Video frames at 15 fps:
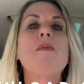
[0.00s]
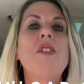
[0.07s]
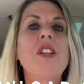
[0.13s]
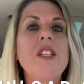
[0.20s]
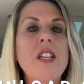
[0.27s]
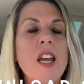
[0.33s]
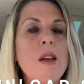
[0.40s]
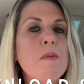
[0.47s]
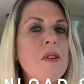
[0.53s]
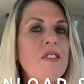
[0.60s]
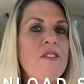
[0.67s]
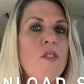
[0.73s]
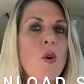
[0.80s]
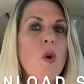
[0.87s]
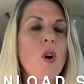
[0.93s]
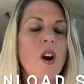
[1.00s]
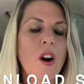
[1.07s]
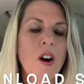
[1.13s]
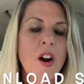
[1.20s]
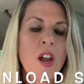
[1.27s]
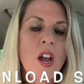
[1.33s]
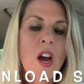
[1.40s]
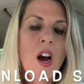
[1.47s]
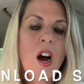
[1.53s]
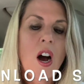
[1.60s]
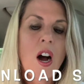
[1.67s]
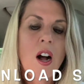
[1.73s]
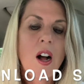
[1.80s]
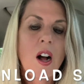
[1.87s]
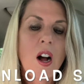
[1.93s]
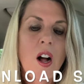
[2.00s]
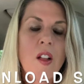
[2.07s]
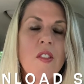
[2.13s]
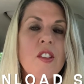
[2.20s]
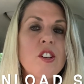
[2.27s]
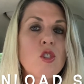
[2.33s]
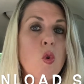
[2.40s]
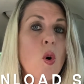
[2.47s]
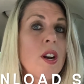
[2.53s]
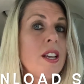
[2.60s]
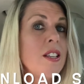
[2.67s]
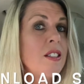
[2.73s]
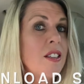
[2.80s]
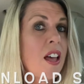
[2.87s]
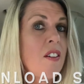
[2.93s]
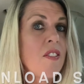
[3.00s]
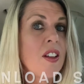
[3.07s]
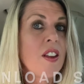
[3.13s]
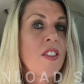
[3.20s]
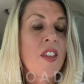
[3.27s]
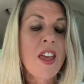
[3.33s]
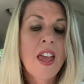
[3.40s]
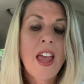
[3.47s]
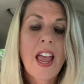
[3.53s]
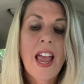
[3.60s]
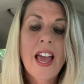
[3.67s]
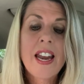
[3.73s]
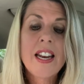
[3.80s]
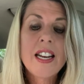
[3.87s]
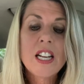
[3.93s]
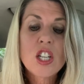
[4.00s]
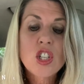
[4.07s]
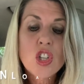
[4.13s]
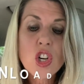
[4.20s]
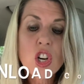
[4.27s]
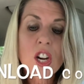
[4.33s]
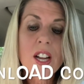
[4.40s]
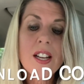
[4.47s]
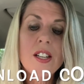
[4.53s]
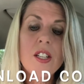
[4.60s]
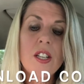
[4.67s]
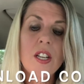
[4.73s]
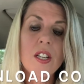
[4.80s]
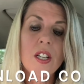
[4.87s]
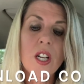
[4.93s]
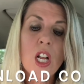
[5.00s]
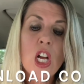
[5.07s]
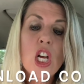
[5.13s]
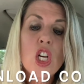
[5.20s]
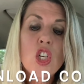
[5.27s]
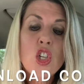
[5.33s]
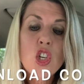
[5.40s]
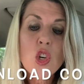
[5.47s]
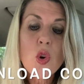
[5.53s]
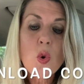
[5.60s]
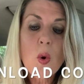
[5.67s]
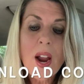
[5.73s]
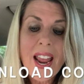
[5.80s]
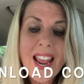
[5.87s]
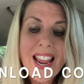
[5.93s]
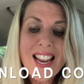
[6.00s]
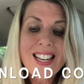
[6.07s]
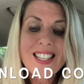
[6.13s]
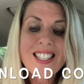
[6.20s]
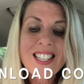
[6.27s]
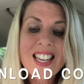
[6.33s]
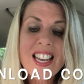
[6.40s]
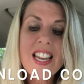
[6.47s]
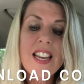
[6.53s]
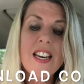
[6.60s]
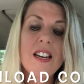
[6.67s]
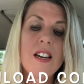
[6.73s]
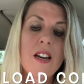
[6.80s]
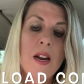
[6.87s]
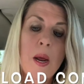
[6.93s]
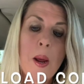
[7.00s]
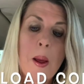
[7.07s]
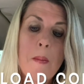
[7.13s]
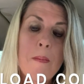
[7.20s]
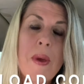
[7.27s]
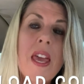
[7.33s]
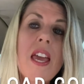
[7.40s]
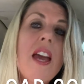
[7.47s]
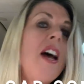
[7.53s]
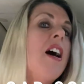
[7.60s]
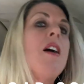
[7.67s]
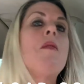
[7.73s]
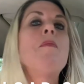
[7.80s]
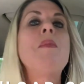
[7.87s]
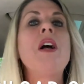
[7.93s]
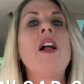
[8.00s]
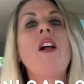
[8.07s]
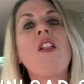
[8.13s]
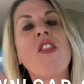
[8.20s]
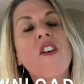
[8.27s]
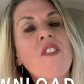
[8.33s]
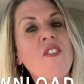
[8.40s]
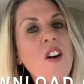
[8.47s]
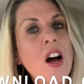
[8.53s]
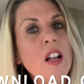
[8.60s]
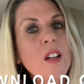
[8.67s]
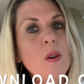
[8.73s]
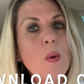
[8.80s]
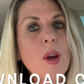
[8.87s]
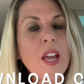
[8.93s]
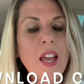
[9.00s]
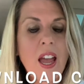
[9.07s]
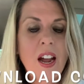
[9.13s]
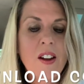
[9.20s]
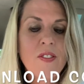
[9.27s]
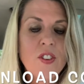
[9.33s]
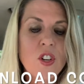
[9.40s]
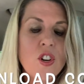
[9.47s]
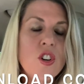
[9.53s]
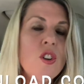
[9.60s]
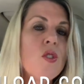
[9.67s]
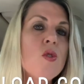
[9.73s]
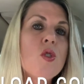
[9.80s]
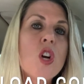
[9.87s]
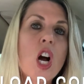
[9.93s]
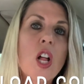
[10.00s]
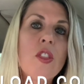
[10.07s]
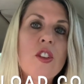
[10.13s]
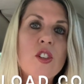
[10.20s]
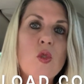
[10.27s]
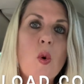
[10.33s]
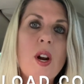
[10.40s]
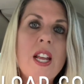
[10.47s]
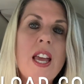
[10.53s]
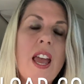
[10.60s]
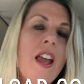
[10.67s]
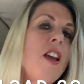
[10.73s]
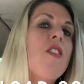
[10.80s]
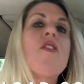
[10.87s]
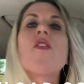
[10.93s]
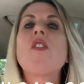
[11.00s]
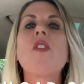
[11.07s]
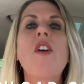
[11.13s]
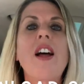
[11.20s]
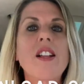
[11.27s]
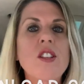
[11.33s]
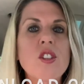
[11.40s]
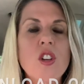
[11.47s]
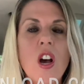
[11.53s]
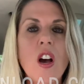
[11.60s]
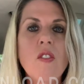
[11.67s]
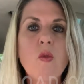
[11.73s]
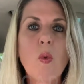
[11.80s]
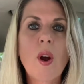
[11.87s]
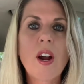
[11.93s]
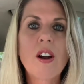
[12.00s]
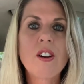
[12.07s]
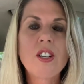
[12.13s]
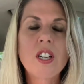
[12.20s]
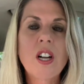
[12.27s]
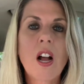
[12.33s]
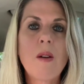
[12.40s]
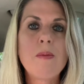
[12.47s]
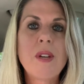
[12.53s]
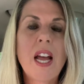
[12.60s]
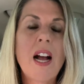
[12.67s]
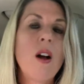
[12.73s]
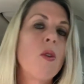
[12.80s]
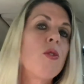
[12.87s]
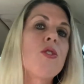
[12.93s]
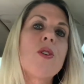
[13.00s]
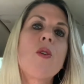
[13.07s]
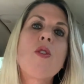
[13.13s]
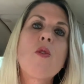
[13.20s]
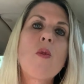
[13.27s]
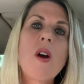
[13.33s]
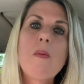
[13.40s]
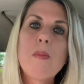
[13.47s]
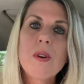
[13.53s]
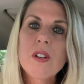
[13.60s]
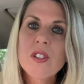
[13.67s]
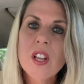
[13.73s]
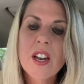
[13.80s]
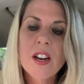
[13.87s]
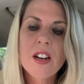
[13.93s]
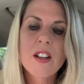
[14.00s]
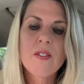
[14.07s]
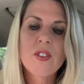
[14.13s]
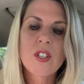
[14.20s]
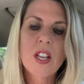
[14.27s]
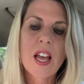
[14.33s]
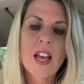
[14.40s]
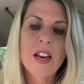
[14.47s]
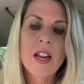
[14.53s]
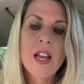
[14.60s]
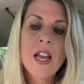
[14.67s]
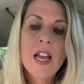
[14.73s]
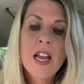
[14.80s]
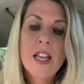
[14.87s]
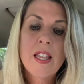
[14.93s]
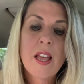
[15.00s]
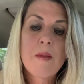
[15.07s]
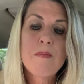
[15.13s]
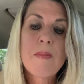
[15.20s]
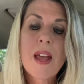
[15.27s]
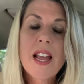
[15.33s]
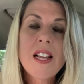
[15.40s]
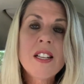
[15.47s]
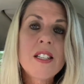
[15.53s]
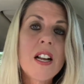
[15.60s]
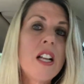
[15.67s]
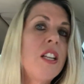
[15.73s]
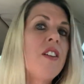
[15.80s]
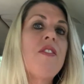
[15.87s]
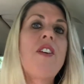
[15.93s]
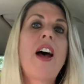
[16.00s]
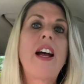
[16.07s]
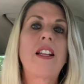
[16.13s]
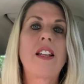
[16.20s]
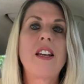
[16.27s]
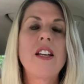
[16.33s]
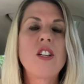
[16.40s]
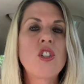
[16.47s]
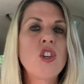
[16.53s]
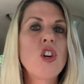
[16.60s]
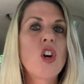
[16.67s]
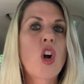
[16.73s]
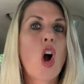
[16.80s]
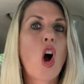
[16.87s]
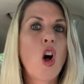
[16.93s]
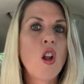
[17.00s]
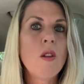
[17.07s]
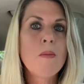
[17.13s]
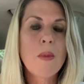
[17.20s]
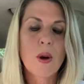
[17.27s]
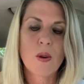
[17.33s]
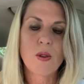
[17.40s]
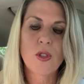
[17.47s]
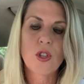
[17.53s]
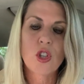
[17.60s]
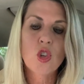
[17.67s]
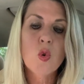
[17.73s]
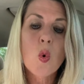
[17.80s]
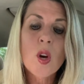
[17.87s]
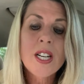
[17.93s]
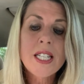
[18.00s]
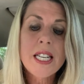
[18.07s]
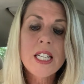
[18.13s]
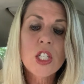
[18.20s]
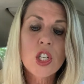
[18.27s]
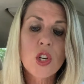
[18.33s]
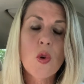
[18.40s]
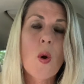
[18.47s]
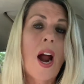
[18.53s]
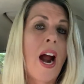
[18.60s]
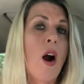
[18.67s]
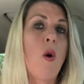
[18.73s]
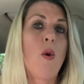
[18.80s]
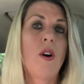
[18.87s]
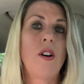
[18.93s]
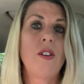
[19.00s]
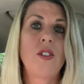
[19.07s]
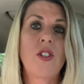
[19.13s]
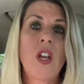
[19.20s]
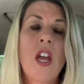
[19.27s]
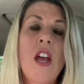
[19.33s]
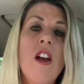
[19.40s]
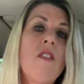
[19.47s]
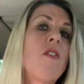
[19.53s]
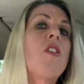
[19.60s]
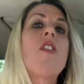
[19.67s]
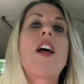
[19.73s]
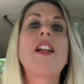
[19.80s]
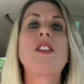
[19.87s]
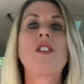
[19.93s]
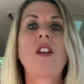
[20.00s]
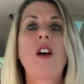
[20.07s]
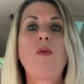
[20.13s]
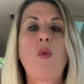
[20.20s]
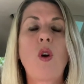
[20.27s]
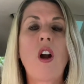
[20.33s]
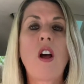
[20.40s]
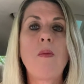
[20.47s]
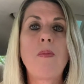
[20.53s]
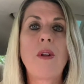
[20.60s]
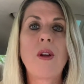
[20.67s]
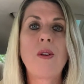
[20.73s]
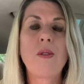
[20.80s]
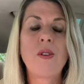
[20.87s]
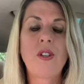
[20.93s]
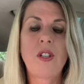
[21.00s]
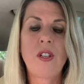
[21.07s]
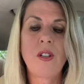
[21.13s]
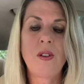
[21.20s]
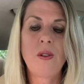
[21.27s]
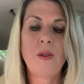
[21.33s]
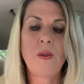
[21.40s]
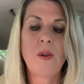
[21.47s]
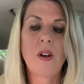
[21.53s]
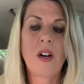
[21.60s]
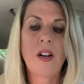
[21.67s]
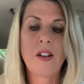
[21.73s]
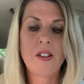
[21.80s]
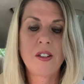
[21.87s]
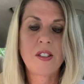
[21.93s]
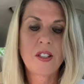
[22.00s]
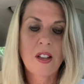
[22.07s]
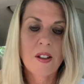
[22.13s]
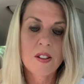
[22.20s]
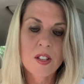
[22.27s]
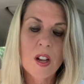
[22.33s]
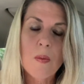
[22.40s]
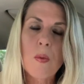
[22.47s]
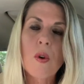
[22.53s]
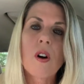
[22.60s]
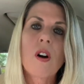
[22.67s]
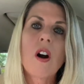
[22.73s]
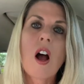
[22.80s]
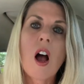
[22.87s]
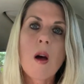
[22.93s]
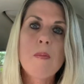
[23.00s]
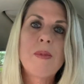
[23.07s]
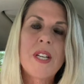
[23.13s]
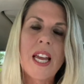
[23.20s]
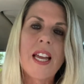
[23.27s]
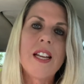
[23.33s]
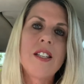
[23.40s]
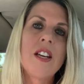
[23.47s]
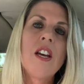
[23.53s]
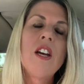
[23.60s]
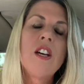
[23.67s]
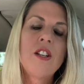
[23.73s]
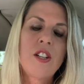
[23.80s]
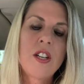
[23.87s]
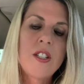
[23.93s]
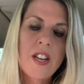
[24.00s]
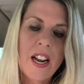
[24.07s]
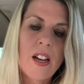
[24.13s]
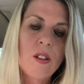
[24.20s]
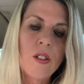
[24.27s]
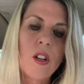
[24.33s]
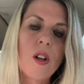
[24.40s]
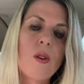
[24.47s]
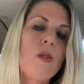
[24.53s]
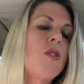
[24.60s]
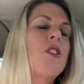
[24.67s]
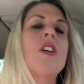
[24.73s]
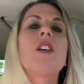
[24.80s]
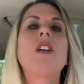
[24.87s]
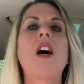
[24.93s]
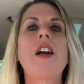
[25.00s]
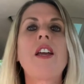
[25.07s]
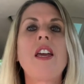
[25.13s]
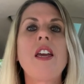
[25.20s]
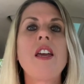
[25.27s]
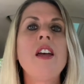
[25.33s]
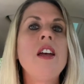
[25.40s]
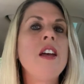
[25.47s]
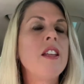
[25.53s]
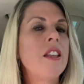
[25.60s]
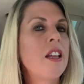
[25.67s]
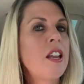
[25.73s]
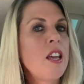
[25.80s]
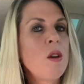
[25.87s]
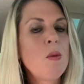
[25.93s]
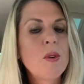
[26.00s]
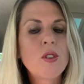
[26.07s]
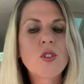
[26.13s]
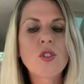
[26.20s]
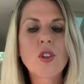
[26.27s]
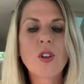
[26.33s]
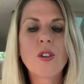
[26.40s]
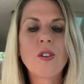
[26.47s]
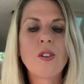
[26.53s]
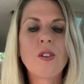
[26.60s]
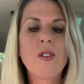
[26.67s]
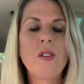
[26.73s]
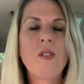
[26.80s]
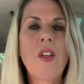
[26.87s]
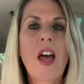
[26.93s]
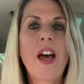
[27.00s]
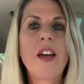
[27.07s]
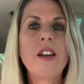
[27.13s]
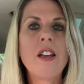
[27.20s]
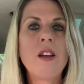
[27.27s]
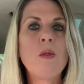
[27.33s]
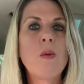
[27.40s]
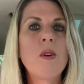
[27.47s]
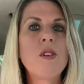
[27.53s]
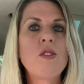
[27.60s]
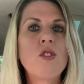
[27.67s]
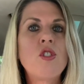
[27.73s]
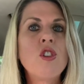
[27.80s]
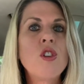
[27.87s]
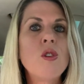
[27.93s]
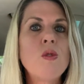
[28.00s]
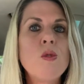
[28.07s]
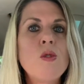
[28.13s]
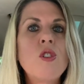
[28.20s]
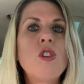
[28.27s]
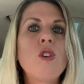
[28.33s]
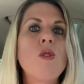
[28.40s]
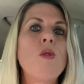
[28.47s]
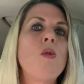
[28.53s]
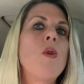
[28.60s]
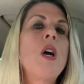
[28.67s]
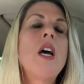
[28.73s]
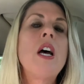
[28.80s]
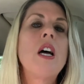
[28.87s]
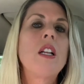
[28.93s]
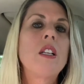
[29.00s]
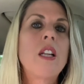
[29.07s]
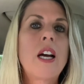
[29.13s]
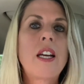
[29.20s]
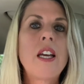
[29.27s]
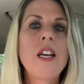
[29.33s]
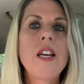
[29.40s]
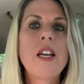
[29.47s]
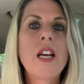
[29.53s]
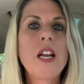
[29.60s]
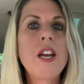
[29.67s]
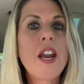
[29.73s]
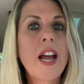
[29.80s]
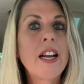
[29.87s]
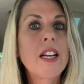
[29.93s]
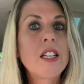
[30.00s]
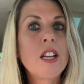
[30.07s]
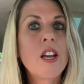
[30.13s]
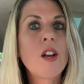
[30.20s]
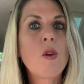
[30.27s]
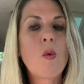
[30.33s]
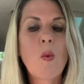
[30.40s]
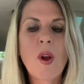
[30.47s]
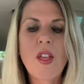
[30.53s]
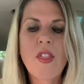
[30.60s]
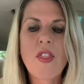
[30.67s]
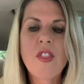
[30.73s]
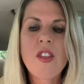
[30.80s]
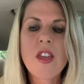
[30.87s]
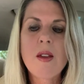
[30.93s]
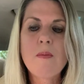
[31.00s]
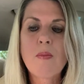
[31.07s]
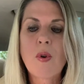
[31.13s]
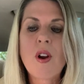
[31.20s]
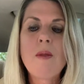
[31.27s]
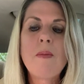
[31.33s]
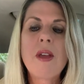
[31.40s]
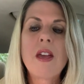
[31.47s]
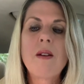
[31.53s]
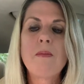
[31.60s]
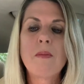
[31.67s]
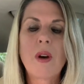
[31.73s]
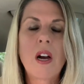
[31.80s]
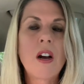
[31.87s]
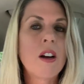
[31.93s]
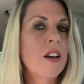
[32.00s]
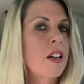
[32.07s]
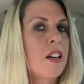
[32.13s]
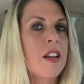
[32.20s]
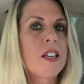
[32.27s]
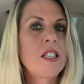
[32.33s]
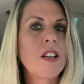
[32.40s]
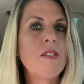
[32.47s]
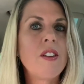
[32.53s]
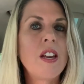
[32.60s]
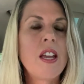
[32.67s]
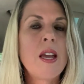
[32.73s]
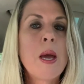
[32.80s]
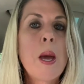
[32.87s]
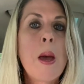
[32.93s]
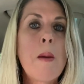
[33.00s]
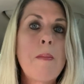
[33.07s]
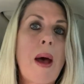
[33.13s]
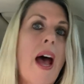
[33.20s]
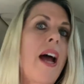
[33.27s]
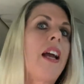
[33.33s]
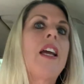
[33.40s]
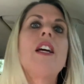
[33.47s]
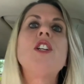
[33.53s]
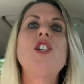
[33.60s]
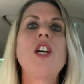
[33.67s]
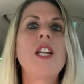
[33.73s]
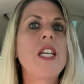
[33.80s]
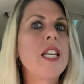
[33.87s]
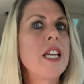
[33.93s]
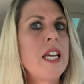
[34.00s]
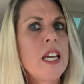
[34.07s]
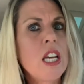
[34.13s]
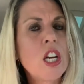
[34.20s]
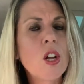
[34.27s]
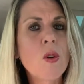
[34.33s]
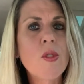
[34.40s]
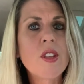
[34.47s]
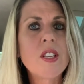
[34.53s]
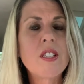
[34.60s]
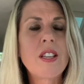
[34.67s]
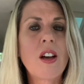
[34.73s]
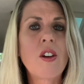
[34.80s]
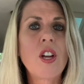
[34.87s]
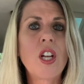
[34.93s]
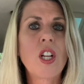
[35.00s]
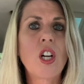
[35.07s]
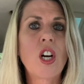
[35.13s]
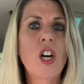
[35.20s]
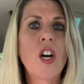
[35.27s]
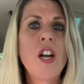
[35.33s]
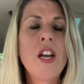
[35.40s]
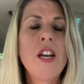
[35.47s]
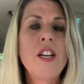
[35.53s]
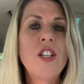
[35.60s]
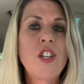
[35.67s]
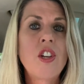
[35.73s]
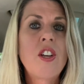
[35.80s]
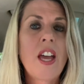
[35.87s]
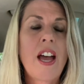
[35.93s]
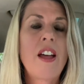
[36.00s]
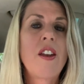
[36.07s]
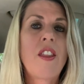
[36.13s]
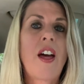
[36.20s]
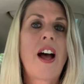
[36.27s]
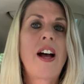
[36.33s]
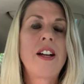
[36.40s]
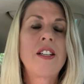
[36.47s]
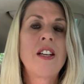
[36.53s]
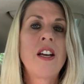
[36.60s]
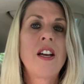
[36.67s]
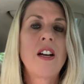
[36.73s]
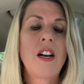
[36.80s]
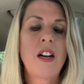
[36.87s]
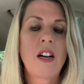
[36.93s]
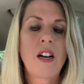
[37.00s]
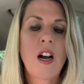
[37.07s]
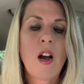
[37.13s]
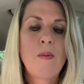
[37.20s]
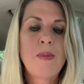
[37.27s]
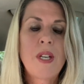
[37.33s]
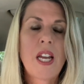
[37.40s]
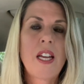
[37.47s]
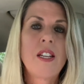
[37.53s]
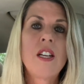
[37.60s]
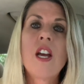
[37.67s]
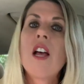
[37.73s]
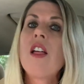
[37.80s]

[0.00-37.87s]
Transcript: the day before uh, on the 27th, and it took until 2:18 p.m the following afternoon on the 28th for that software to come down. So the representative said that based on the fact that it took almost 22 hours for that software upload to uh, so software update to download to Lucky, that he was certain that it was due to Lucky connecting with the premium uh, connectivity package and the you know the cellular to get that uh, update.